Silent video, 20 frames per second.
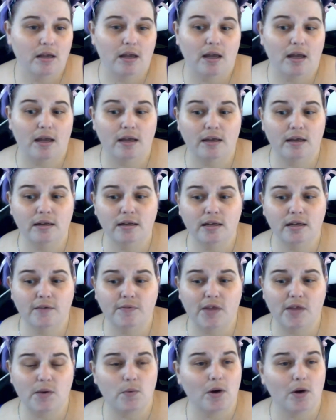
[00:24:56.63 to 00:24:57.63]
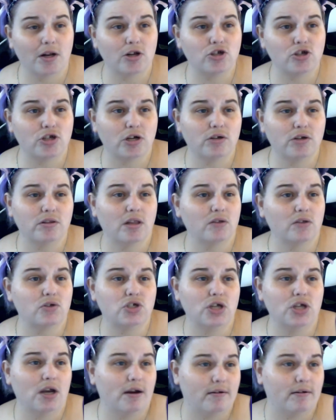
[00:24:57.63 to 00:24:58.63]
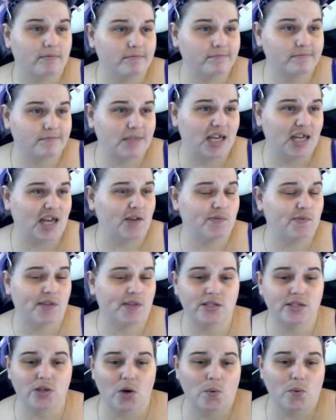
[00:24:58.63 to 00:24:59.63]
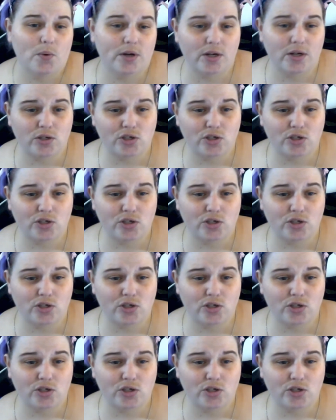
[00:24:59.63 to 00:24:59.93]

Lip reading: And if they want to share, they'll share. If they don't want to